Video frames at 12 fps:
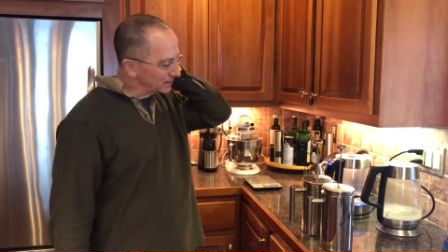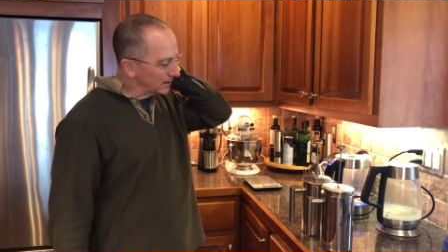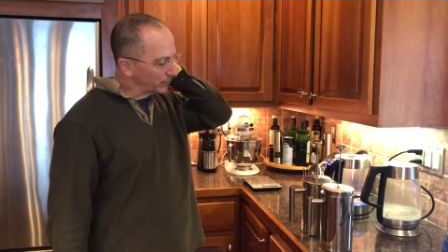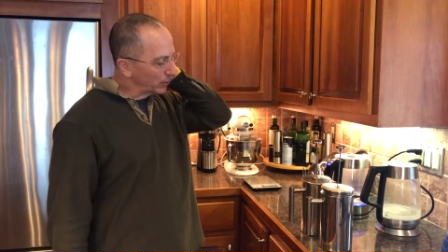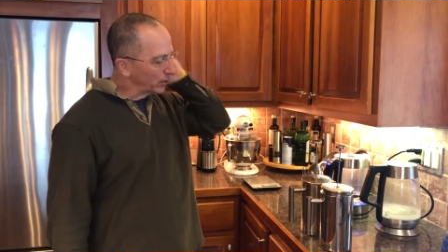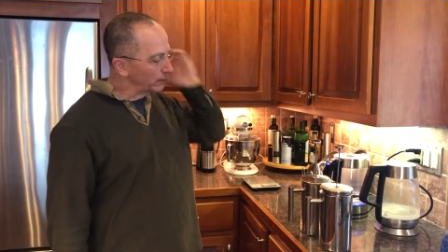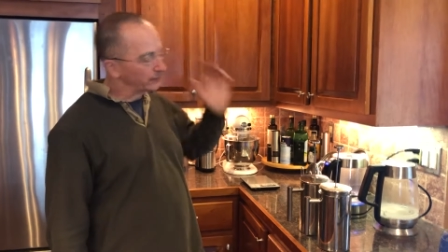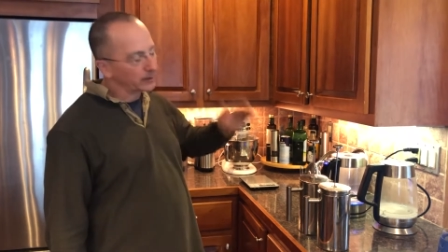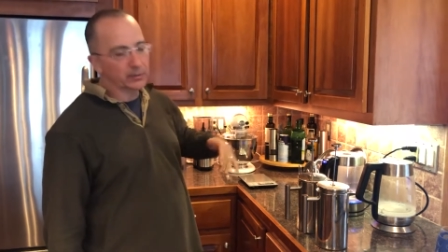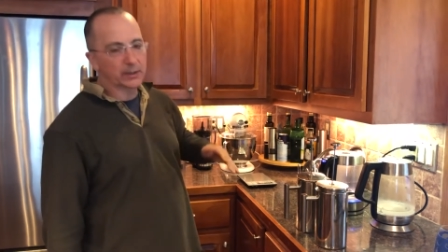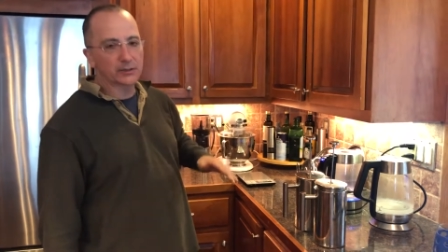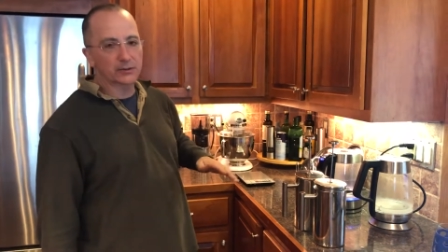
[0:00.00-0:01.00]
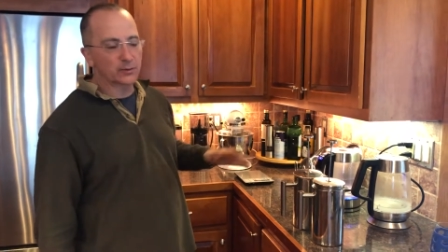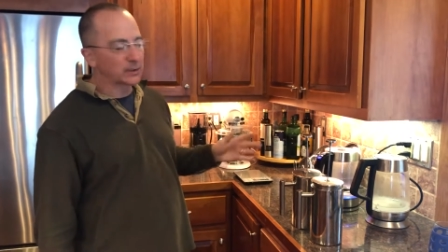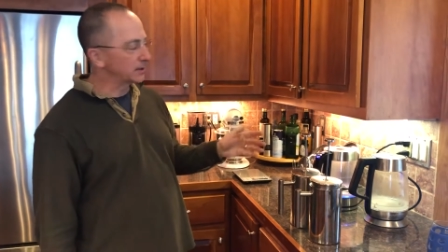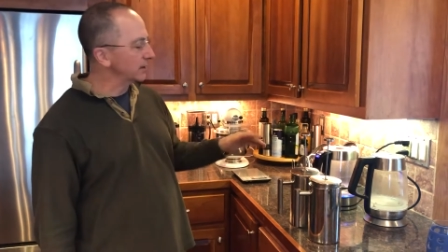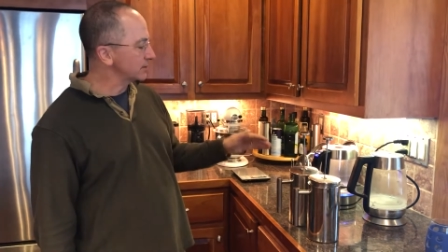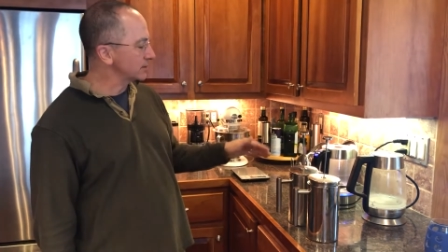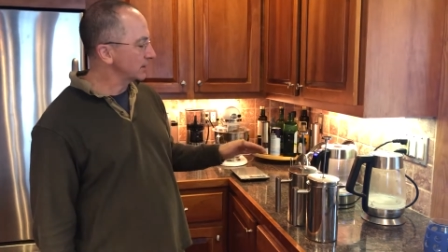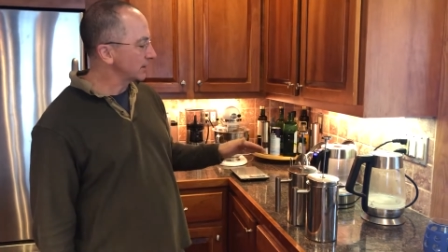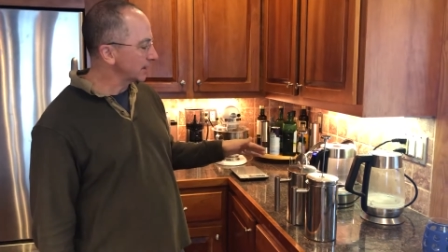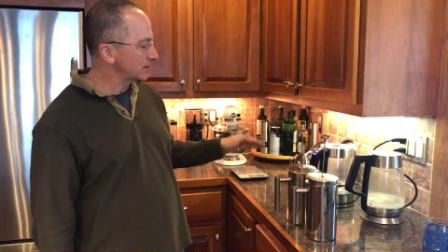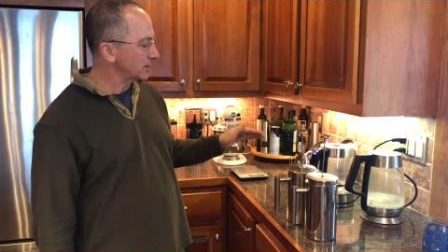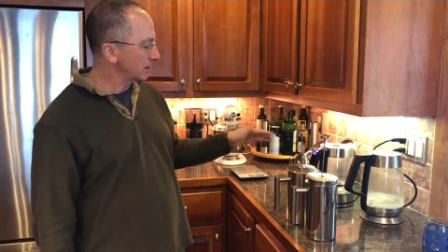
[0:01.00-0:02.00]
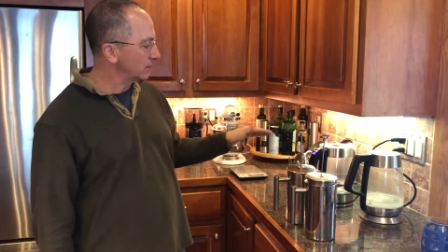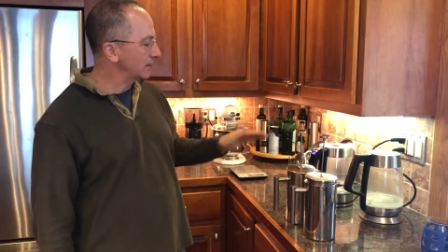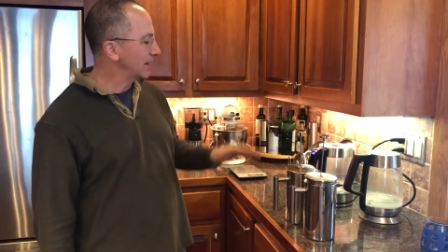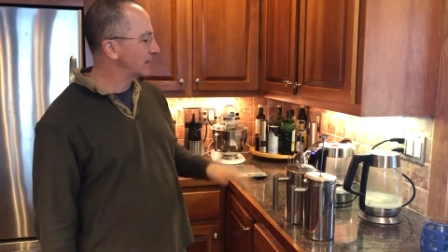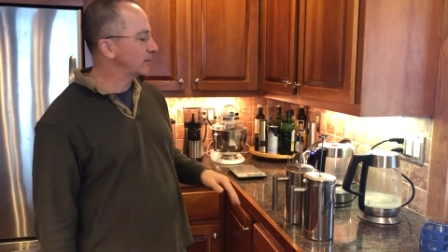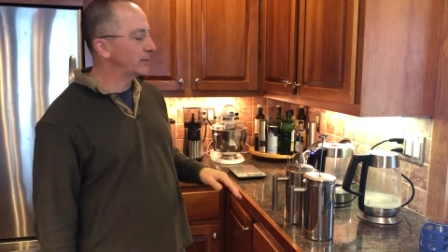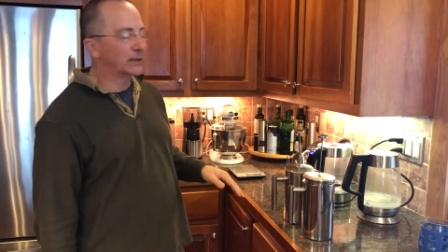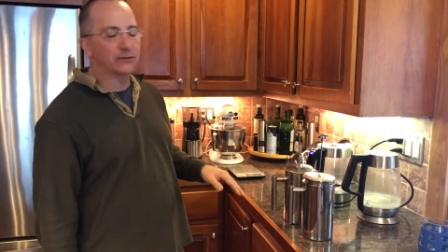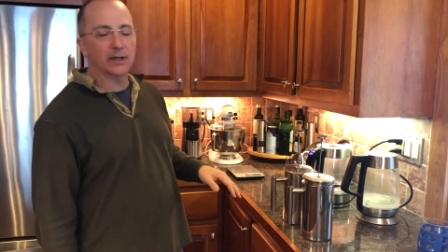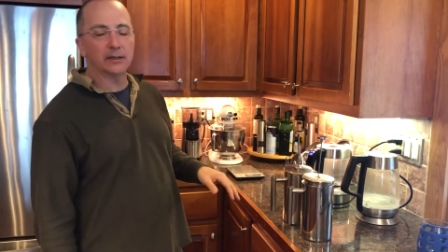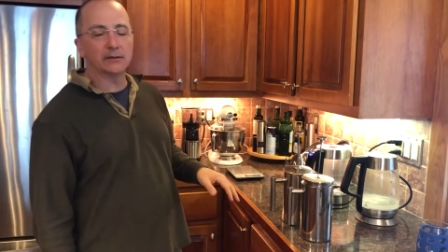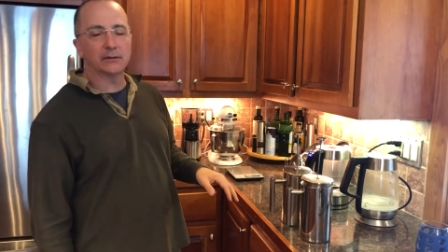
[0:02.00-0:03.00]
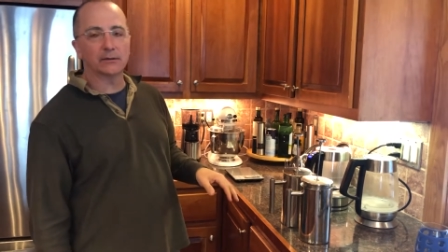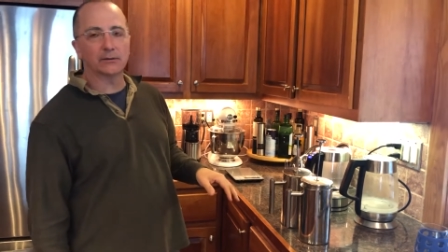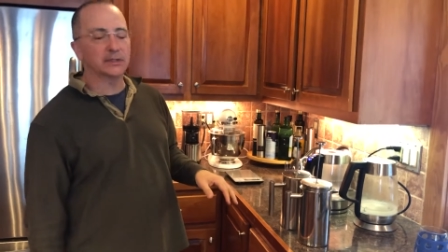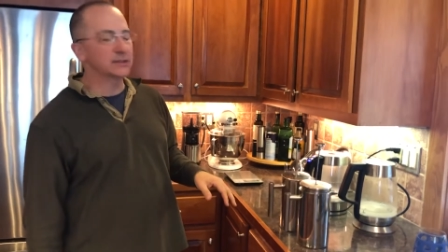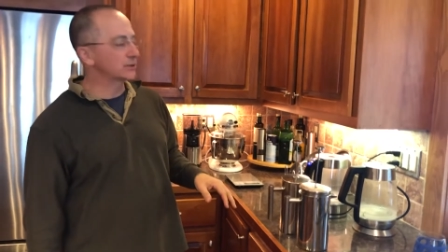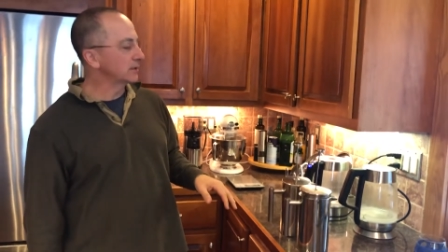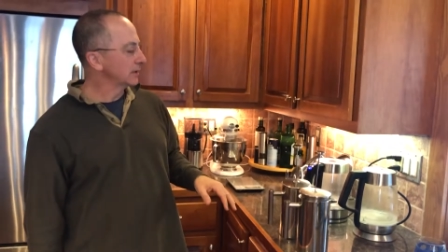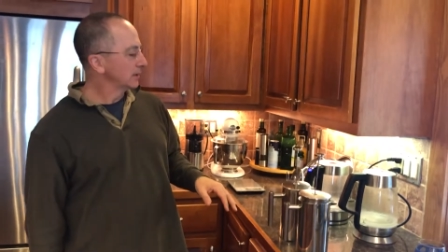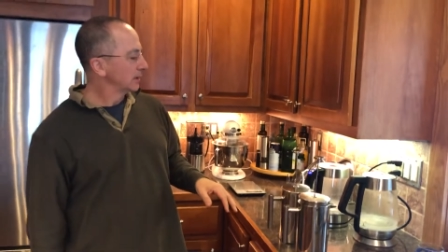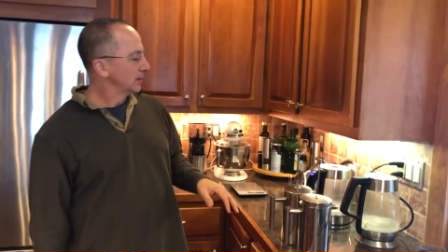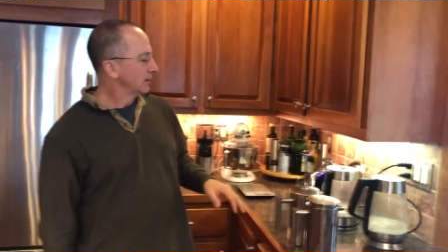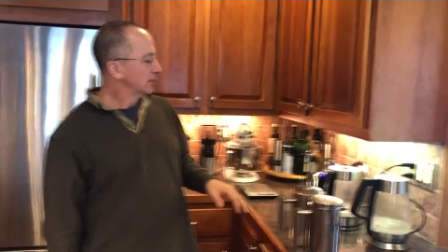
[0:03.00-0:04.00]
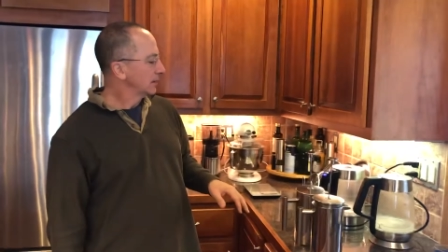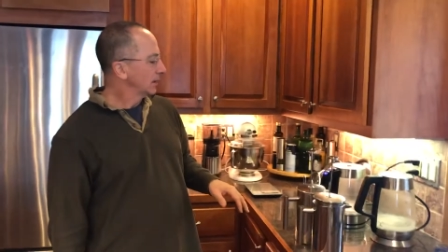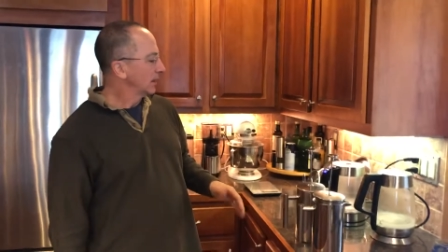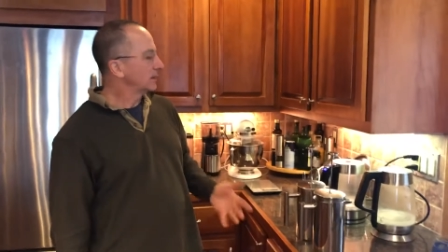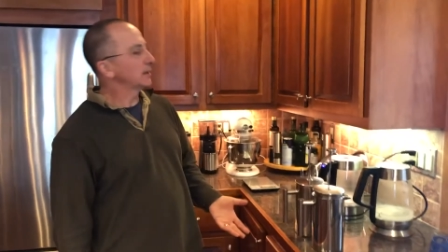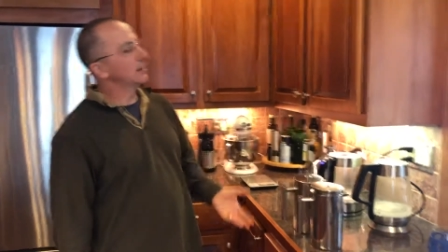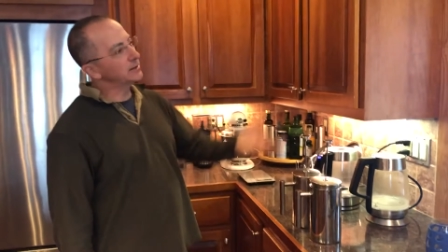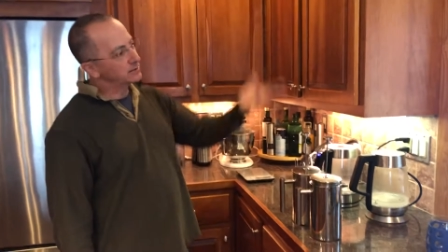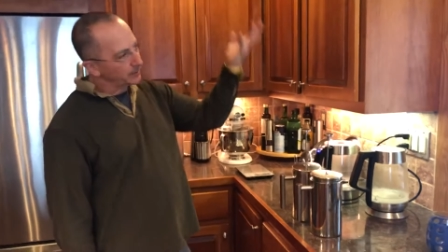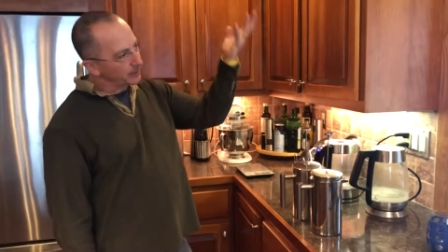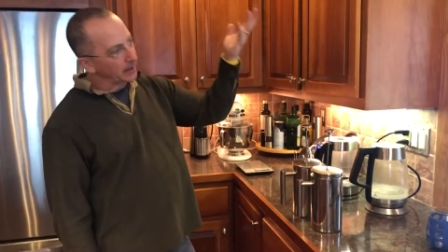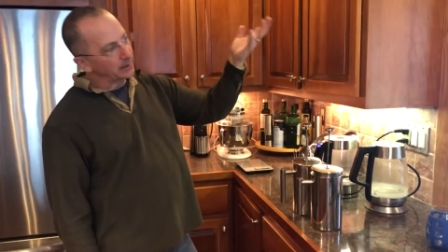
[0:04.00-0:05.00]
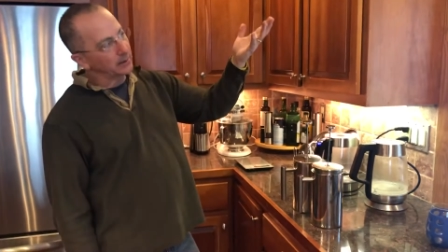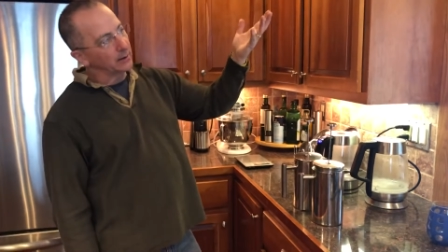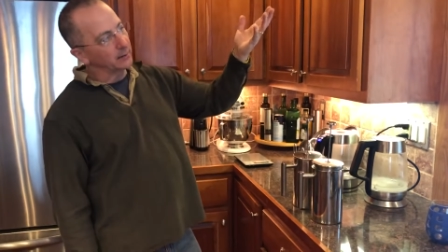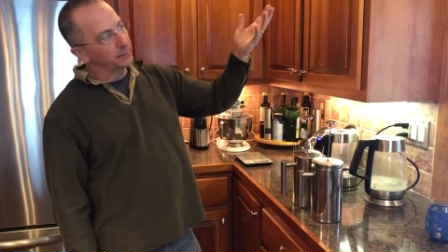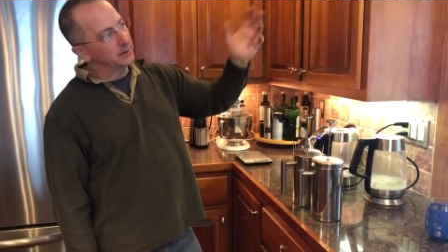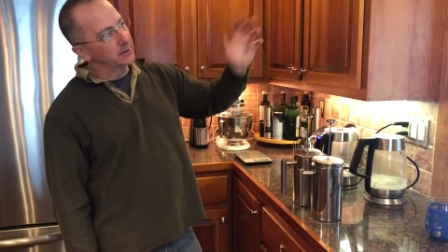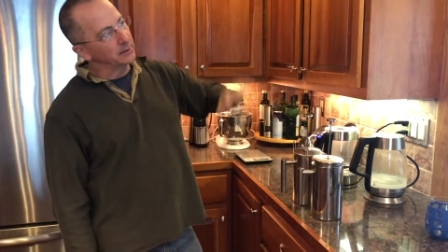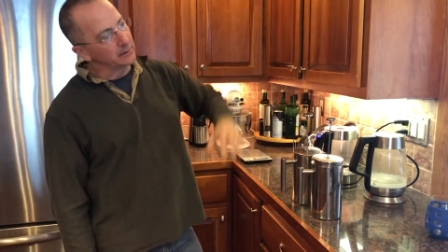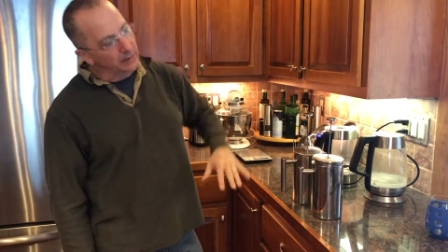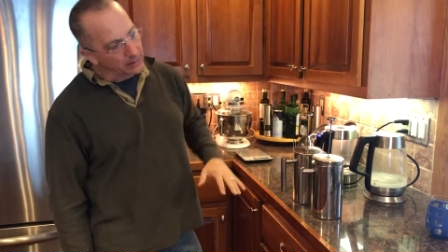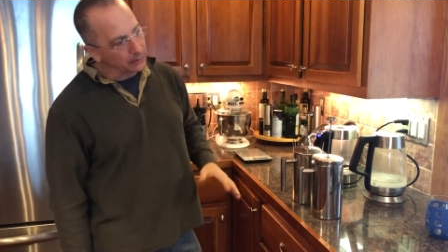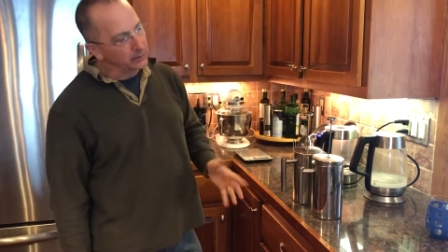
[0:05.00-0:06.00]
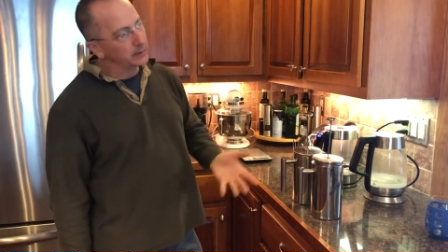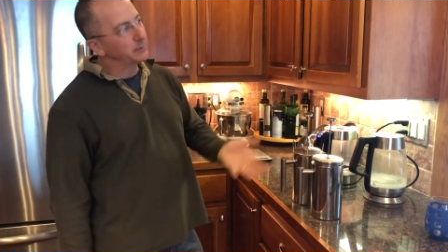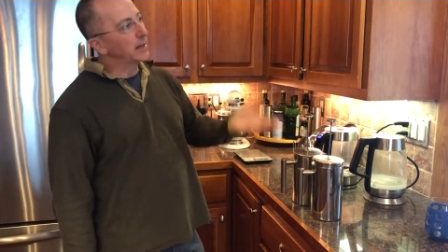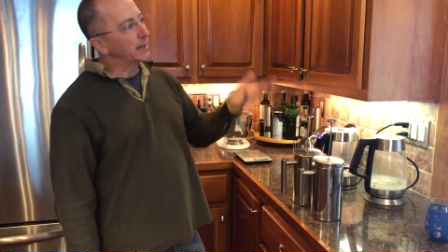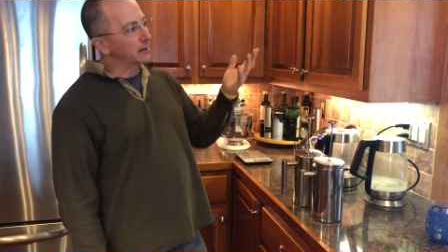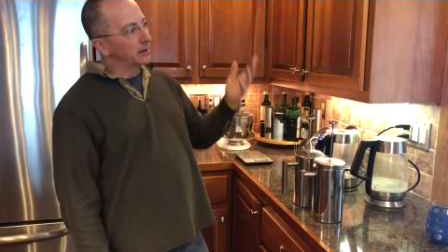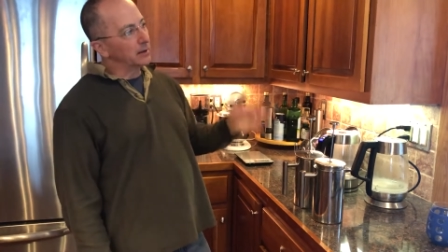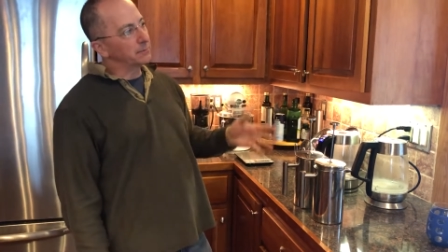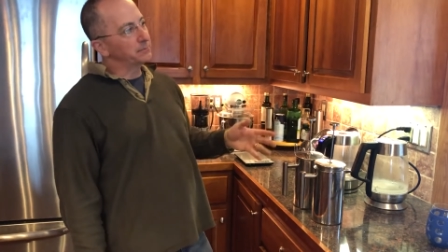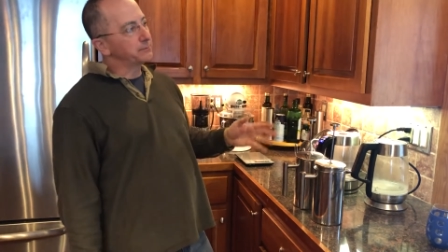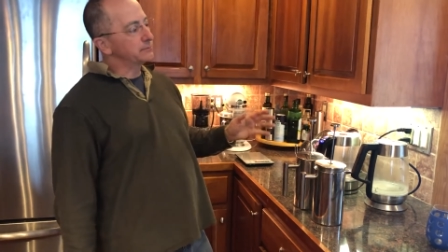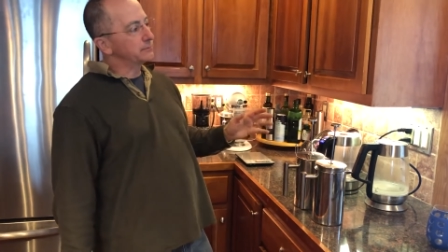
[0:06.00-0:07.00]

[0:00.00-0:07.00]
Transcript: it's not perfect, because what it does is it lets it go down about 10 degrees and then it heats it back up and then down and back up.